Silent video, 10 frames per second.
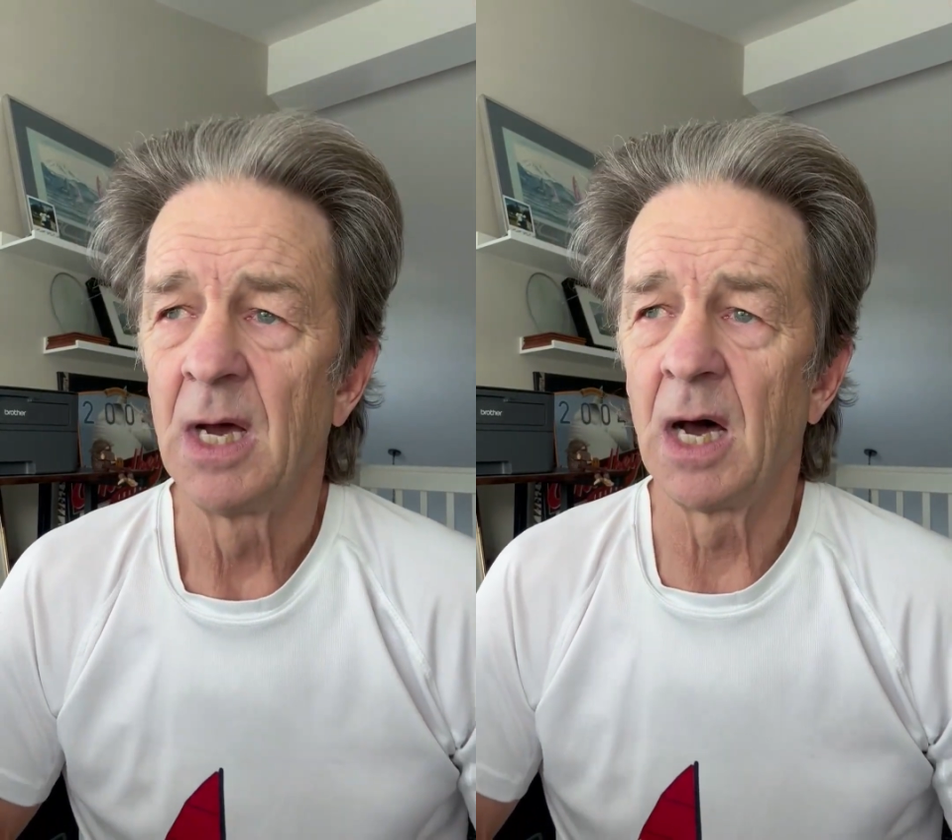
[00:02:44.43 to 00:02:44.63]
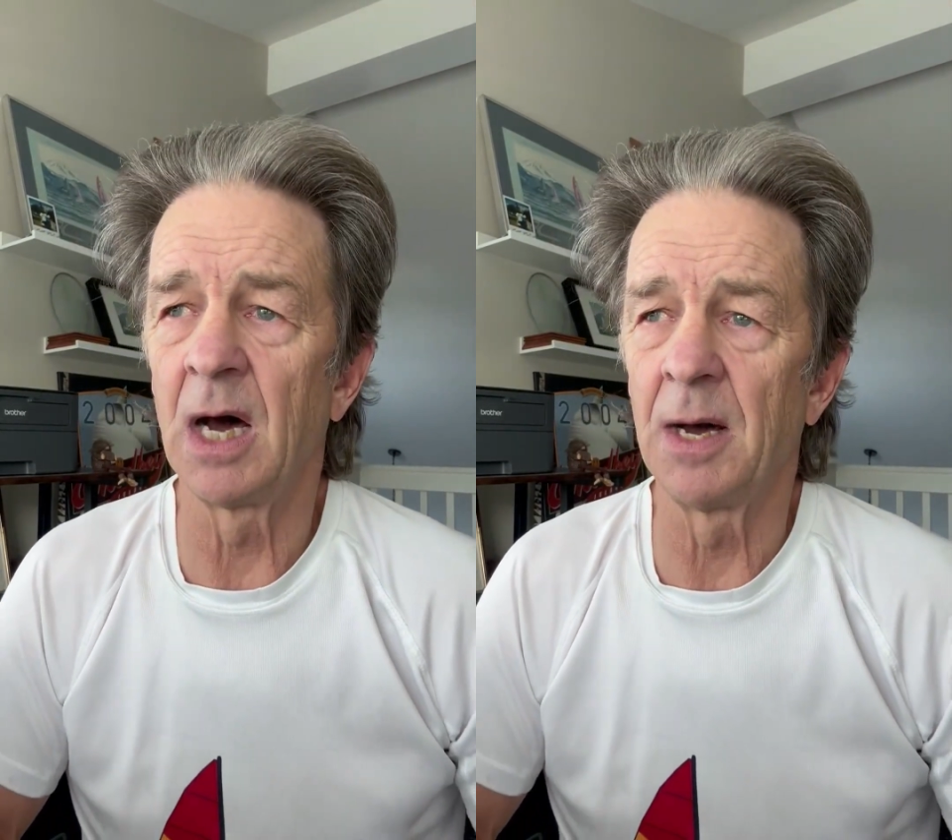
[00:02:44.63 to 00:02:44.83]

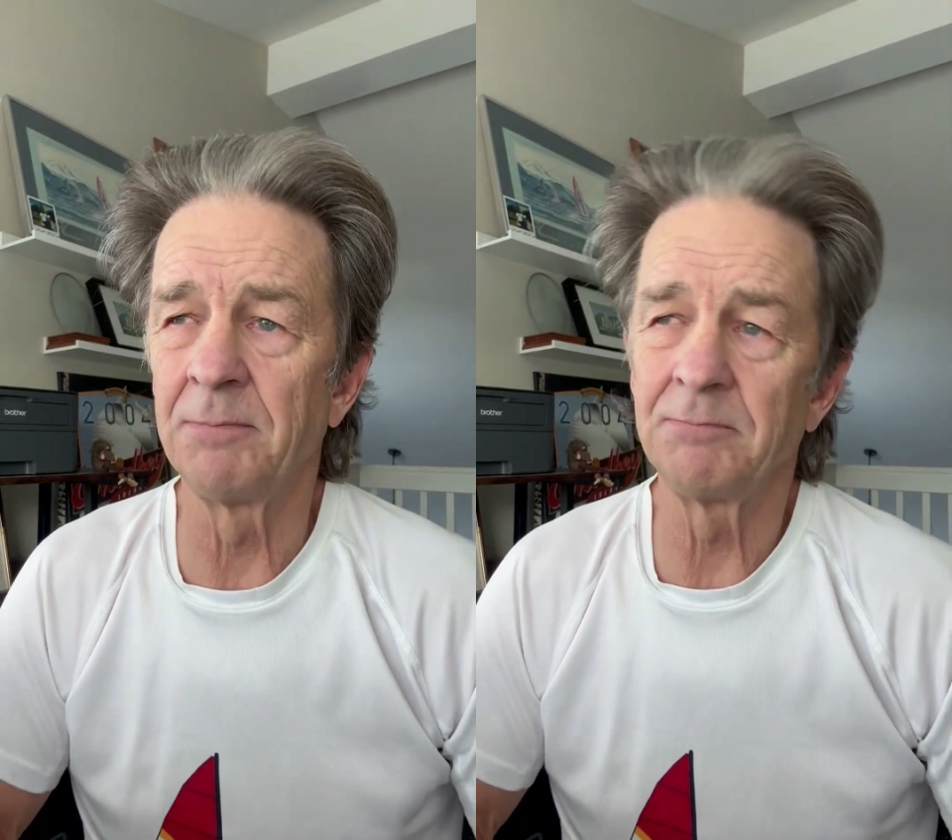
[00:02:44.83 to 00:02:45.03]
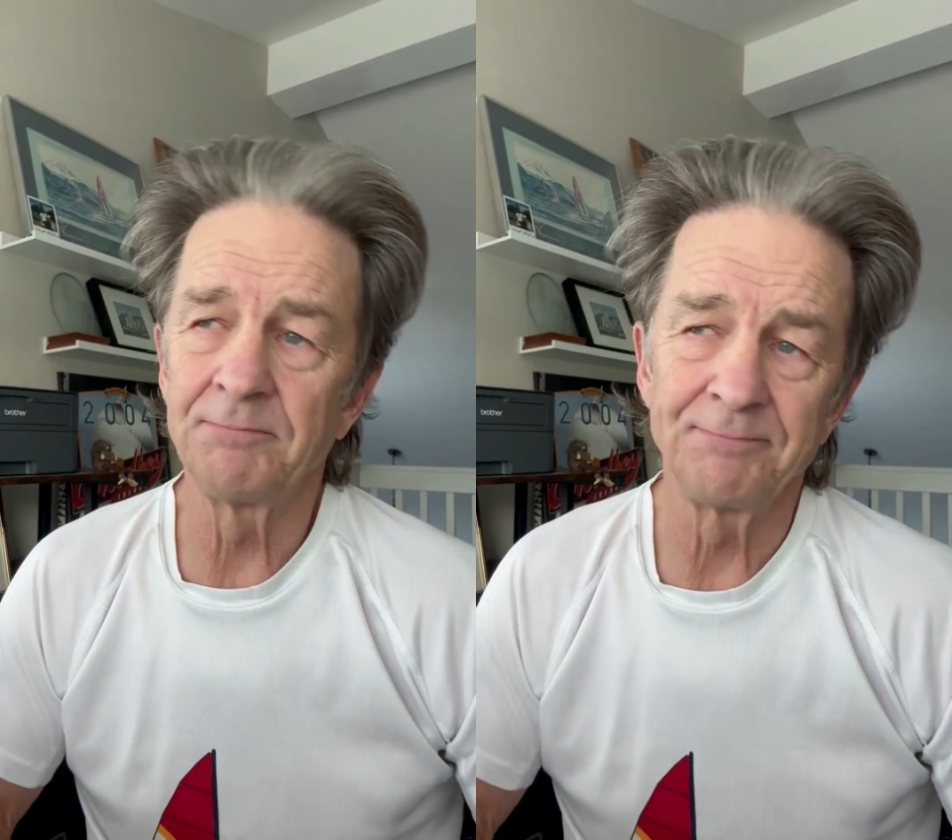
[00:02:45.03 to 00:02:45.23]
A
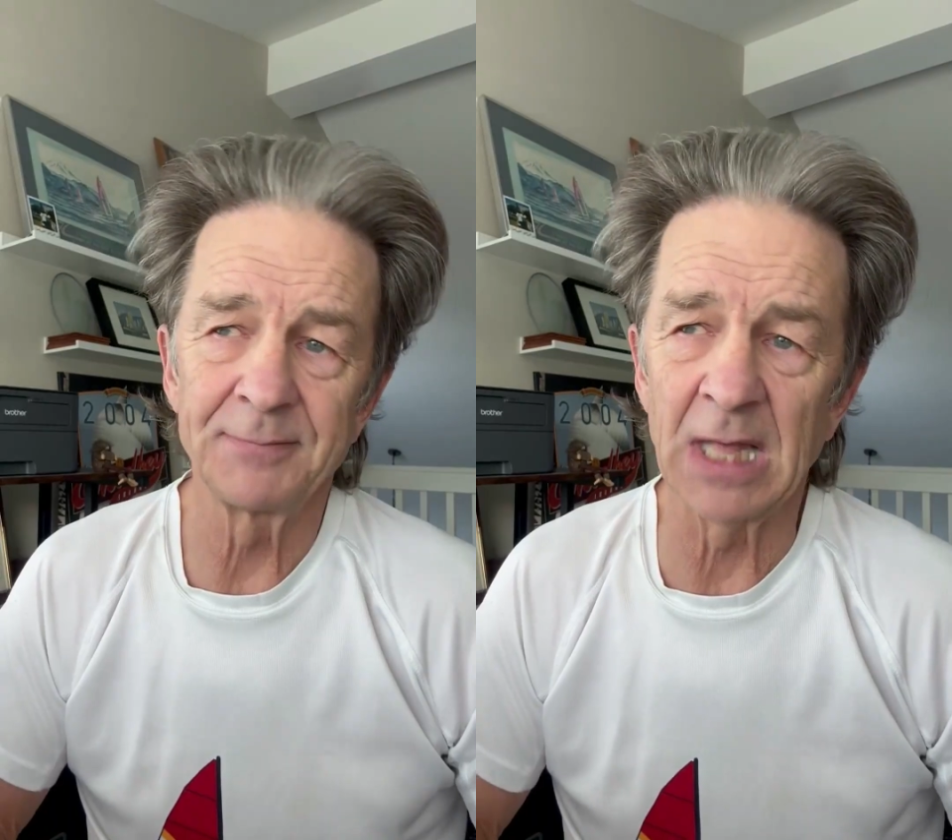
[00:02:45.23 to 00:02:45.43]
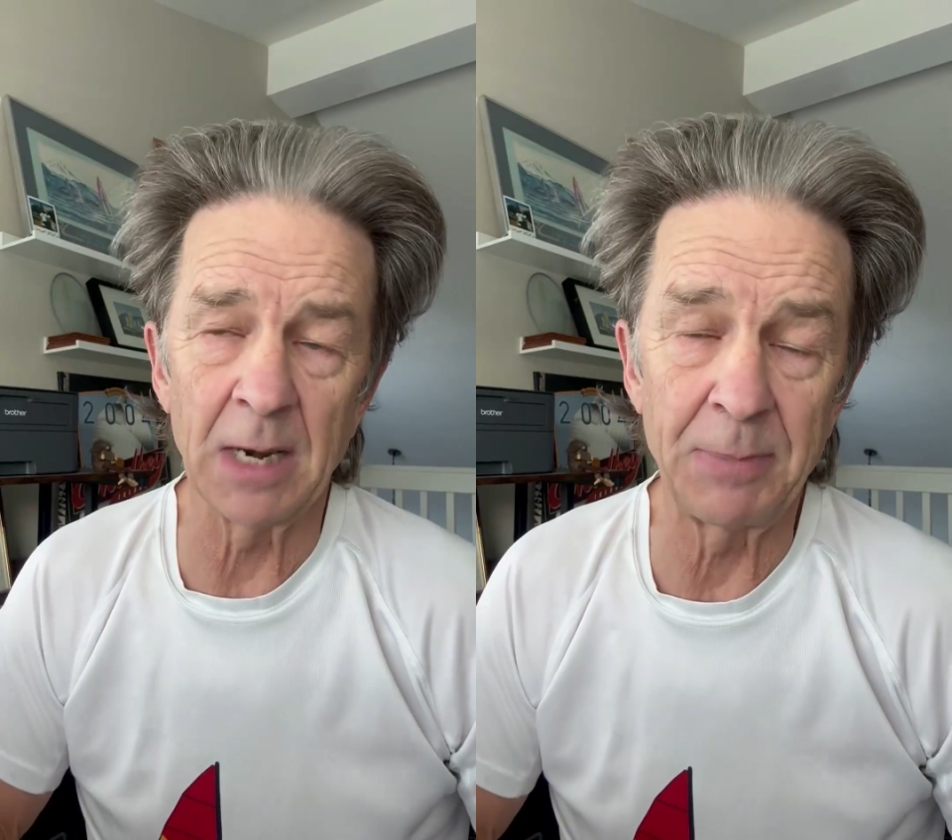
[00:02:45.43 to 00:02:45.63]

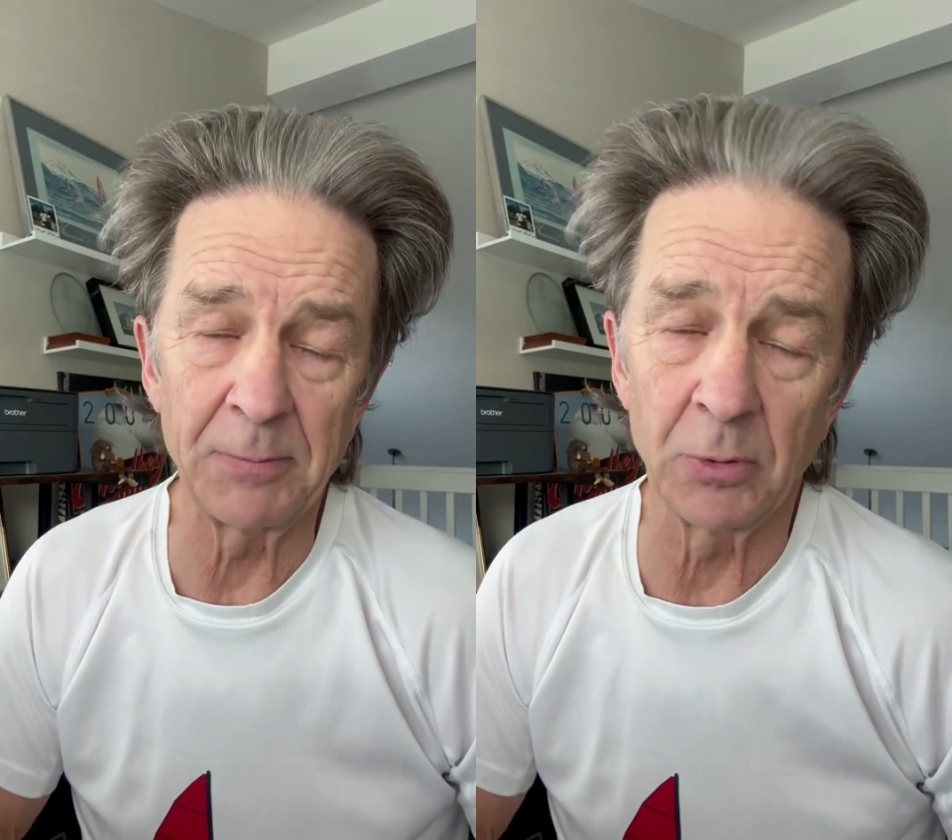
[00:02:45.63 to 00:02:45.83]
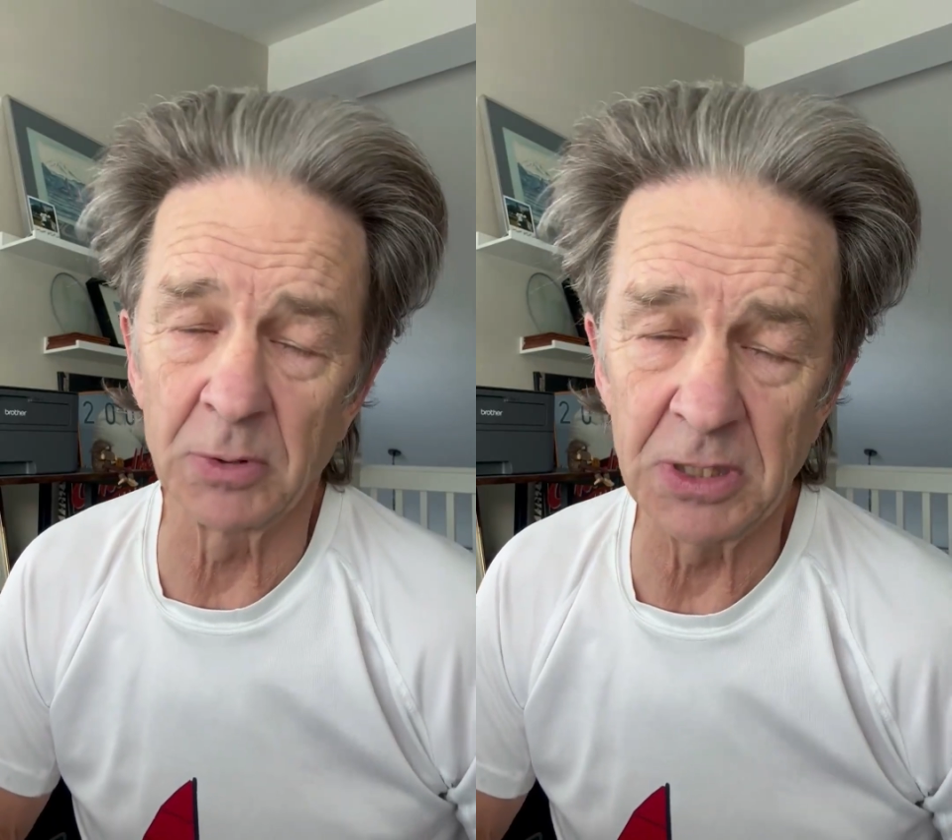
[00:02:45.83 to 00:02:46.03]
lot of people will